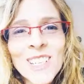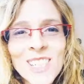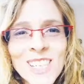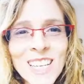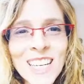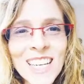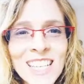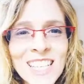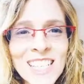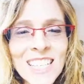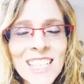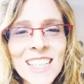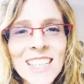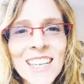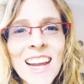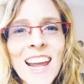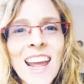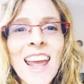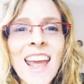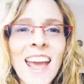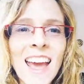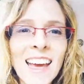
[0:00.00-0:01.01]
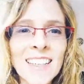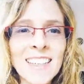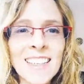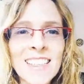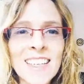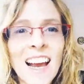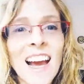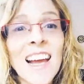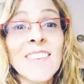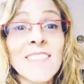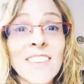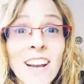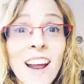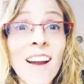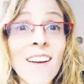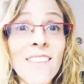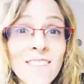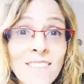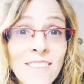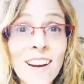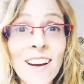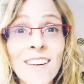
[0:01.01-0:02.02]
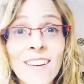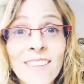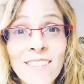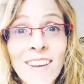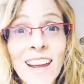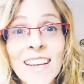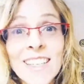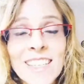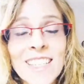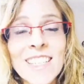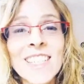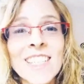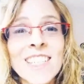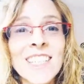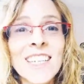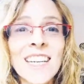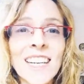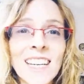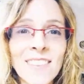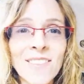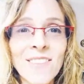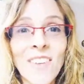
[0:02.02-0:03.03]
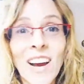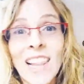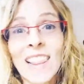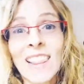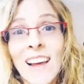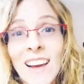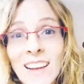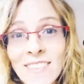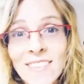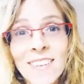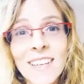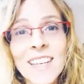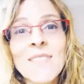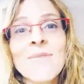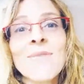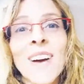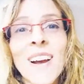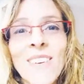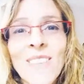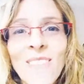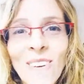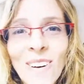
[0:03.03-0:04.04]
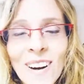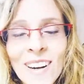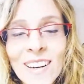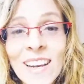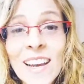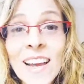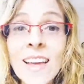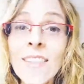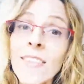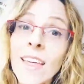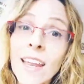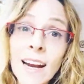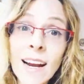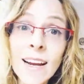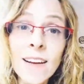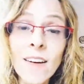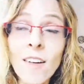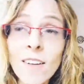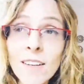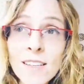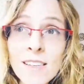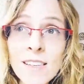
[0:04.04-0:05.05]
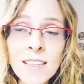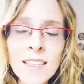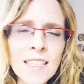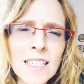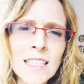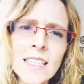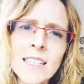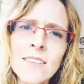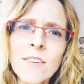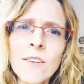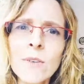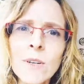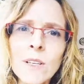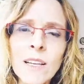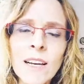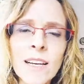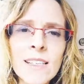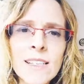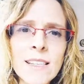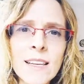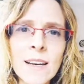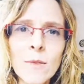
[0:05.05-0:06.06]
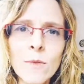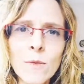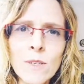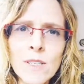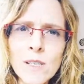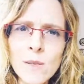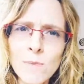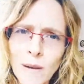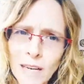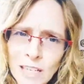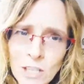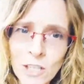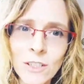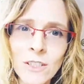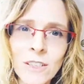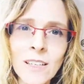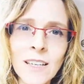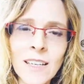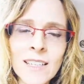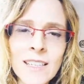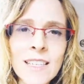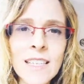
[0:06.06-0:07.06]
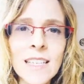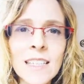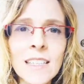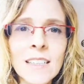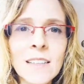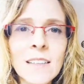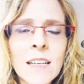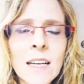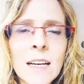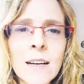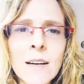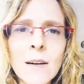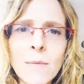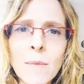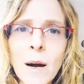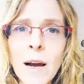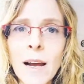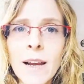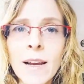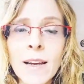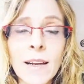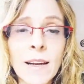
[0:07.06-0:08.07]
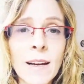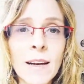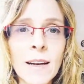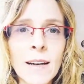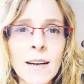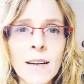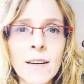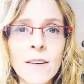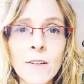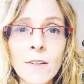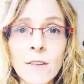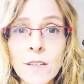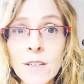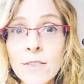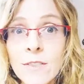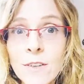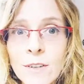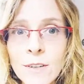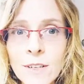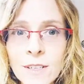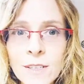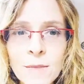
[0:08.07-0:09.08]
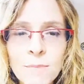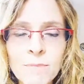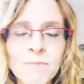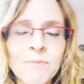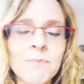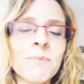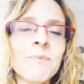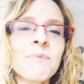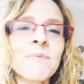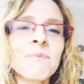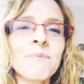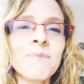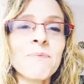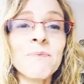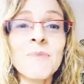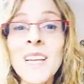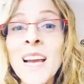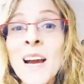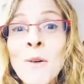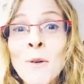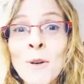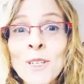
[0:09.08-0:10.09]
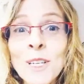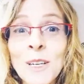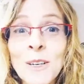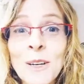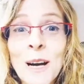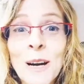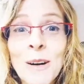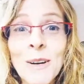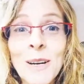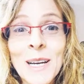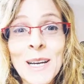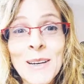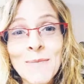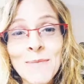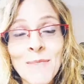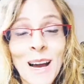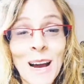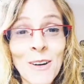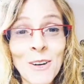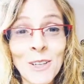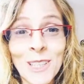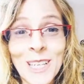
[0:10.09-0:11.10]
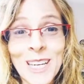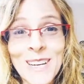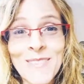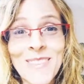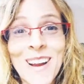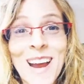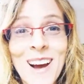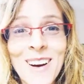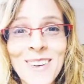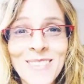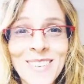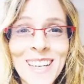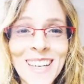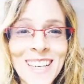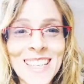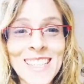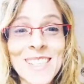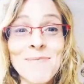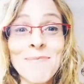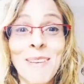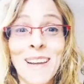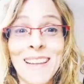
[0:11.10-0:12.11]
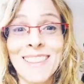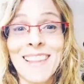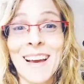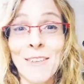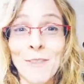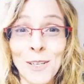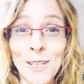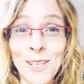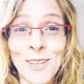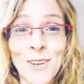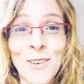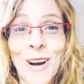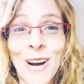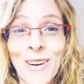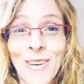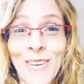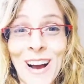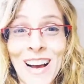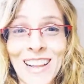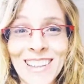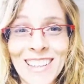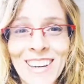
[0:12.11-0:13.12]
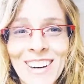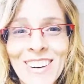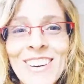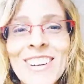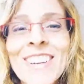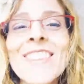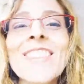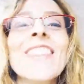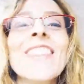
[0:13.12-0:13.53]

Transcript: station, and it's kind of an unfair advantage in my life and in my work that I honestly didn't even realize that was special until my early 30s. I won't tell you how old I am now, but that was quite a while ago.